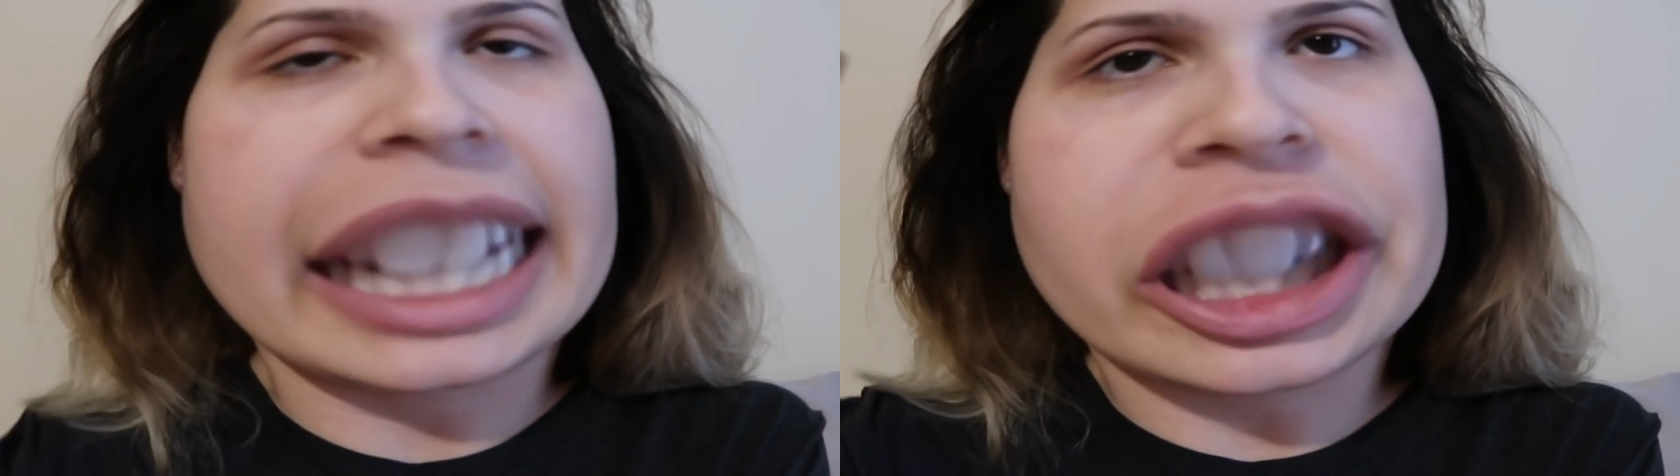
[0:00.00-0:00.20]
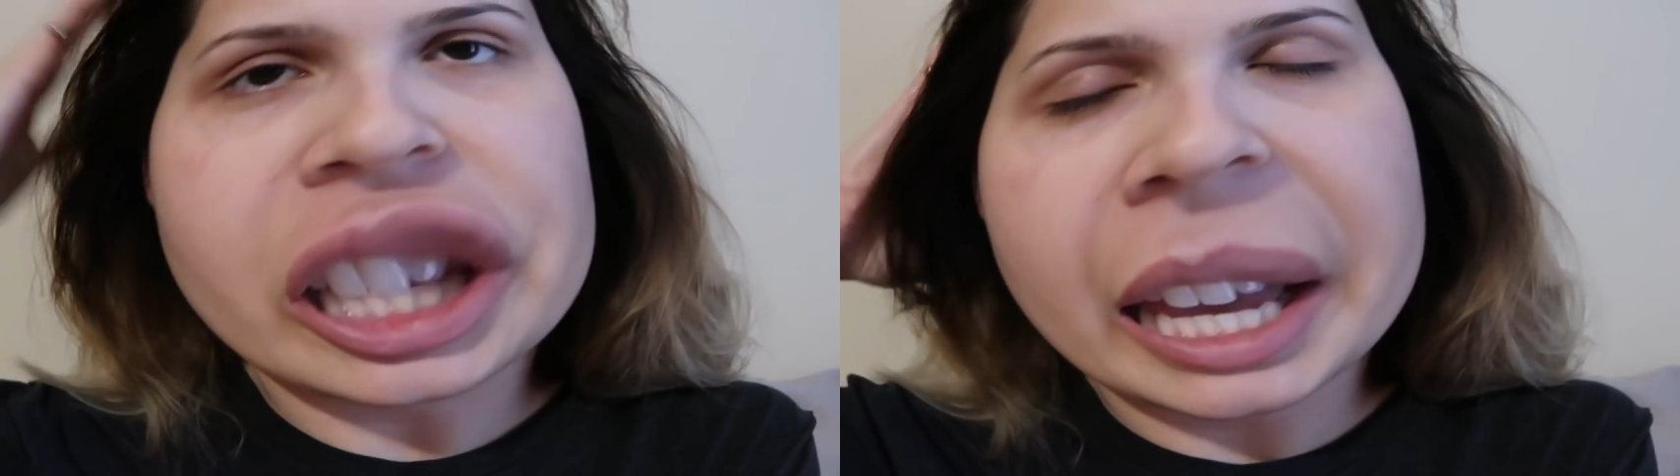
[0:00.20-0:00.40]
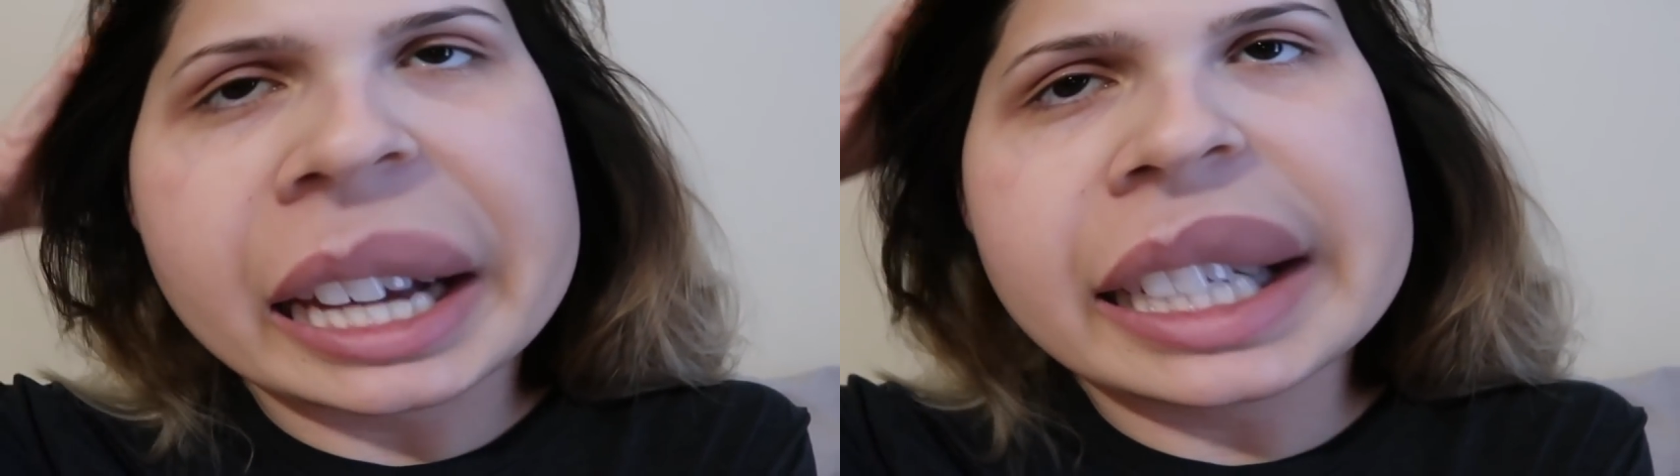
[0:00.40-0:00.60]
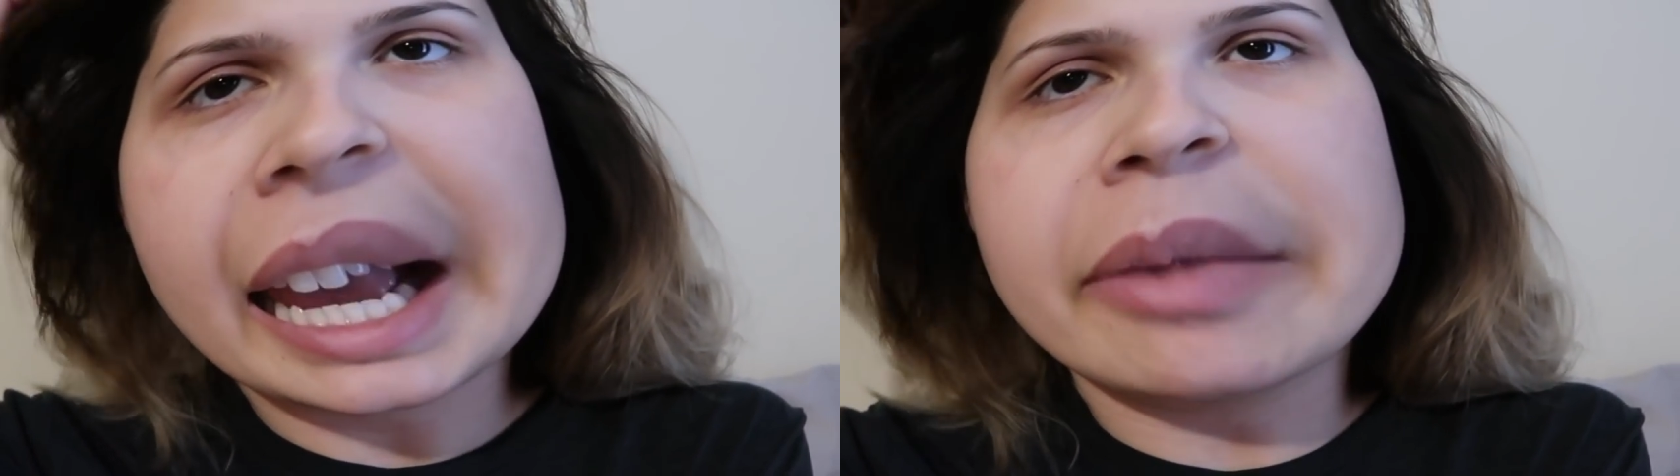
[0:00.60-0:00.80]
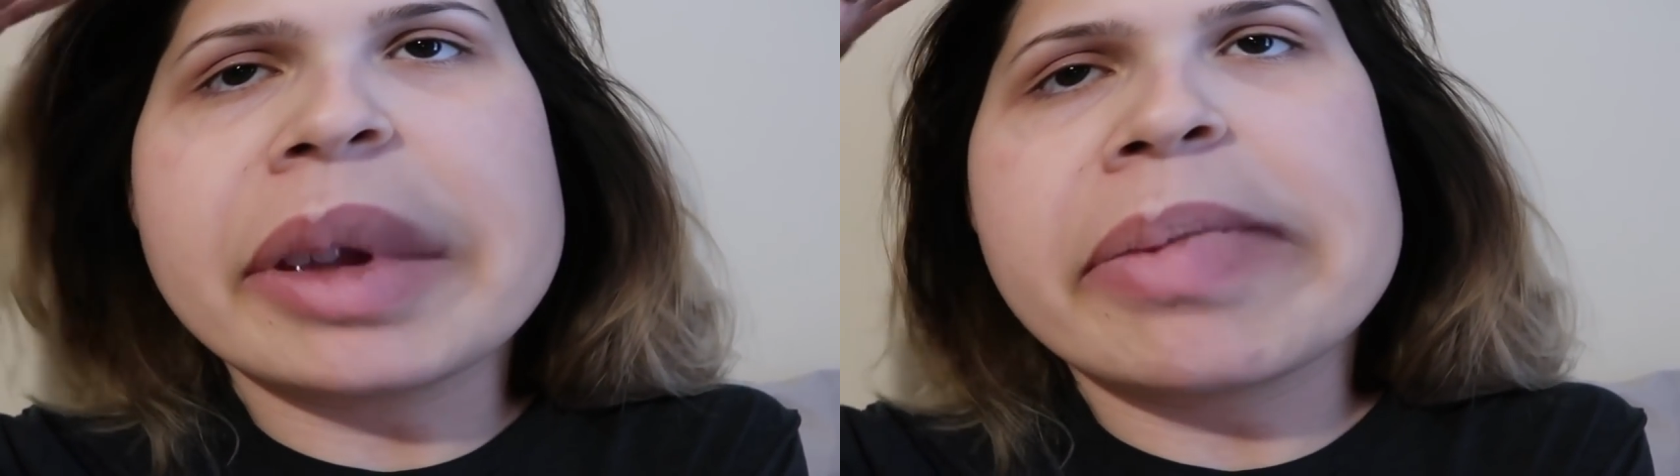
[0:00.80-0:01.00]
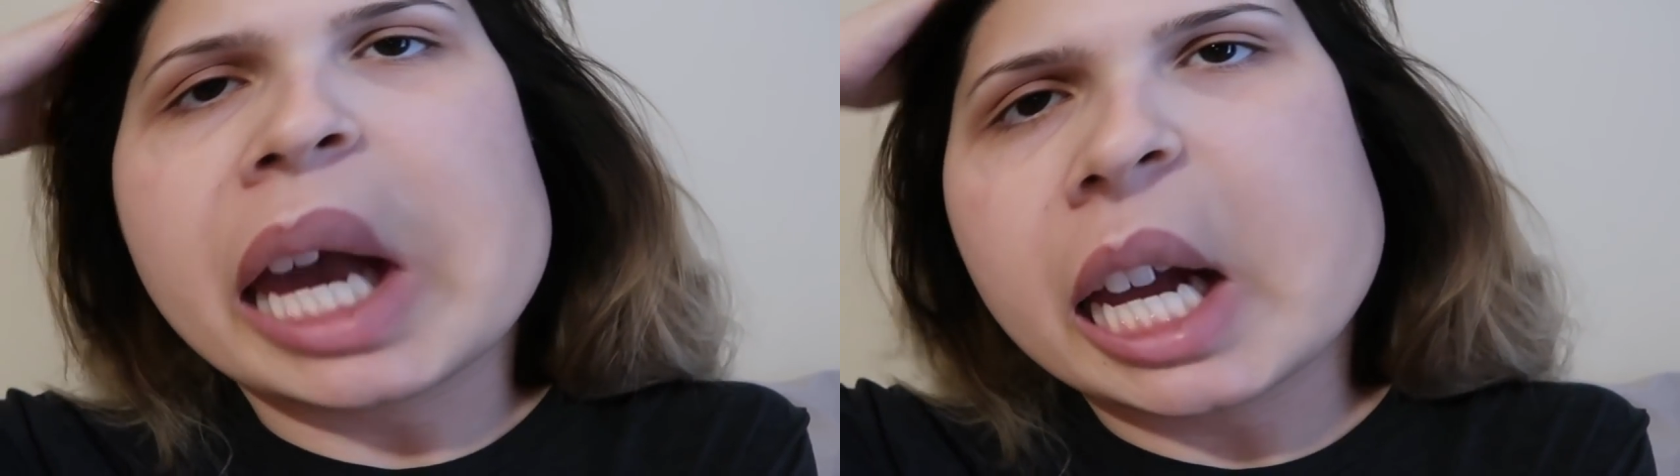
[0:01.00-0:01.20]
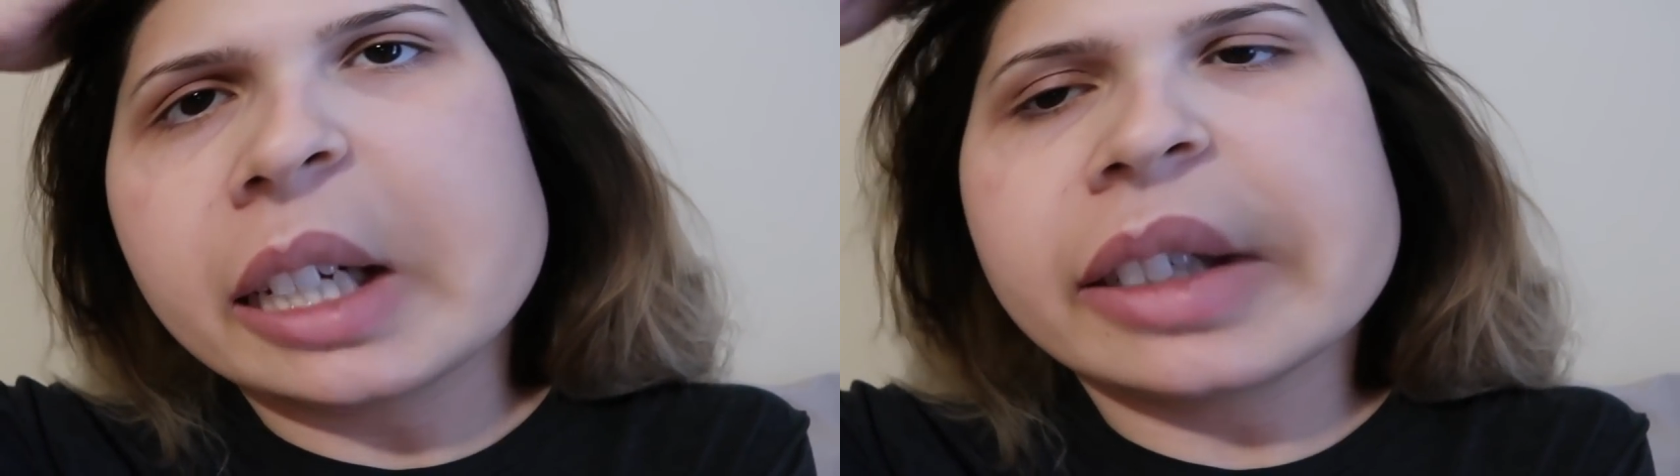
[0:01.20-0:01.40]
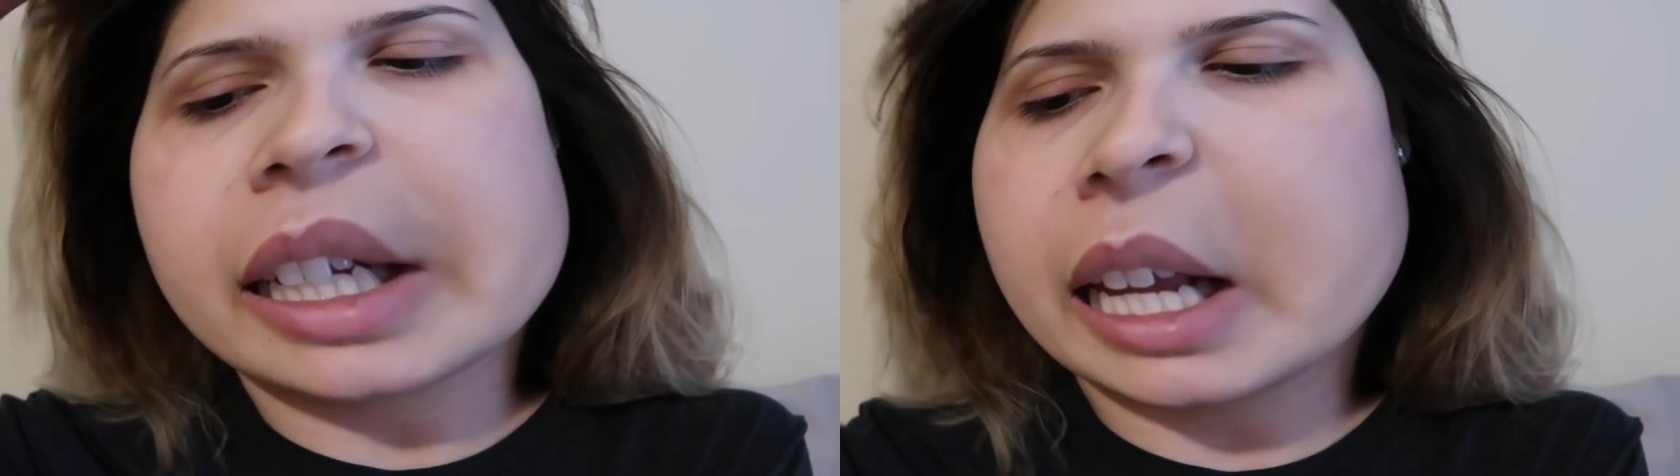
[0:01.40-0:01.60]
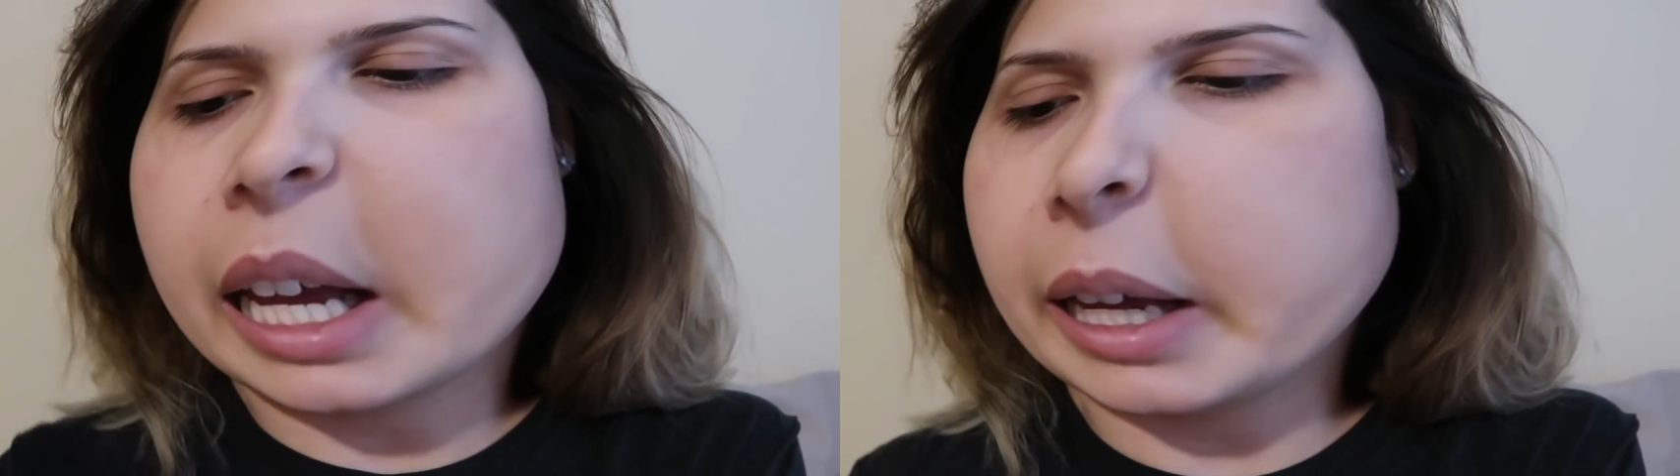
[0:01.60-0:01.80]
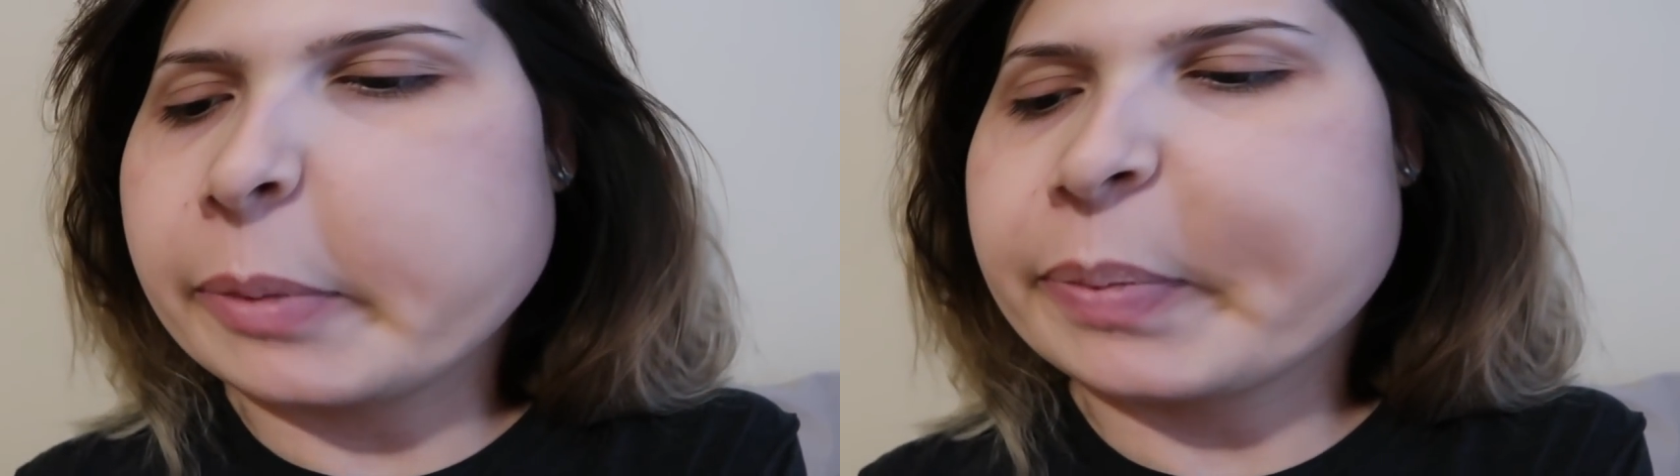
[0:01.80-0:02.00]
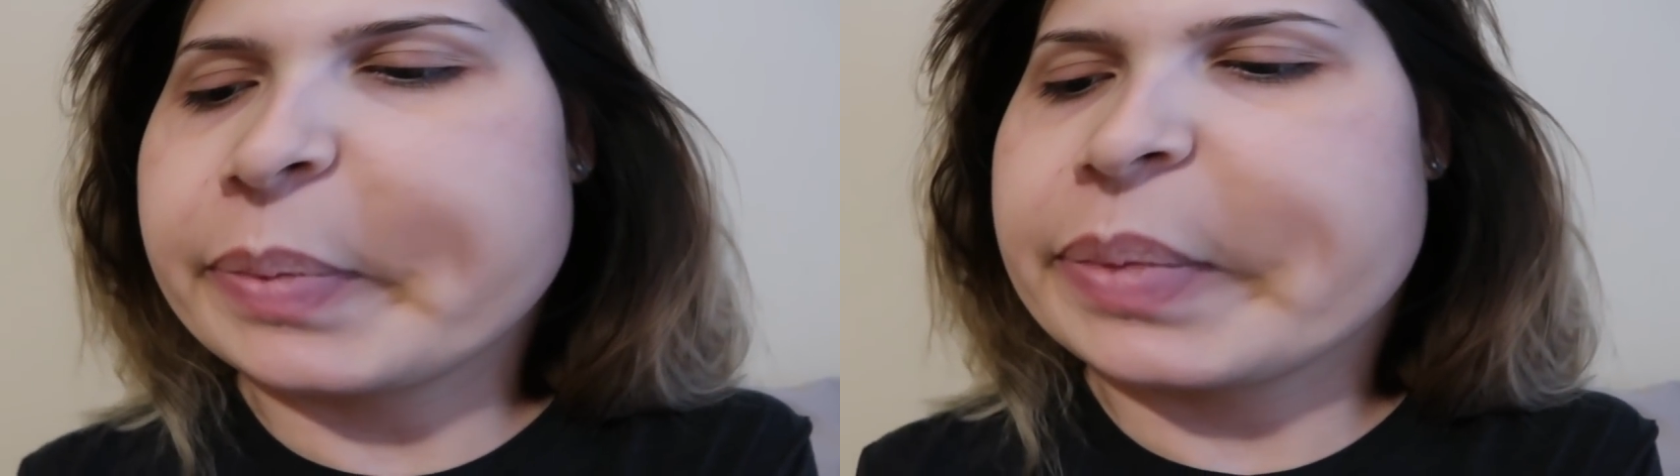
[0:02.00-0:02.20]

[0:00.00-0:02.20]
I just can't tame the mane today.